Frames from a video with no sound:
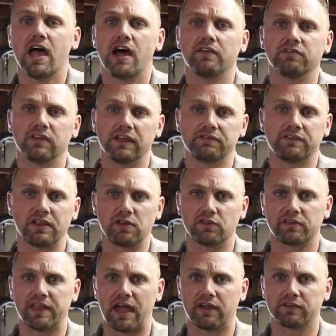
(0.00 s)
of lifting
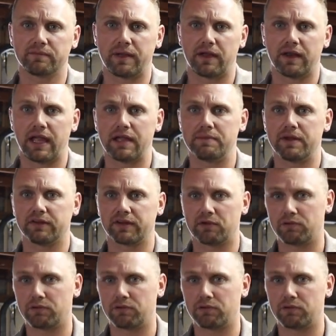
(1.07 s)
those 1,000-pound hay bales.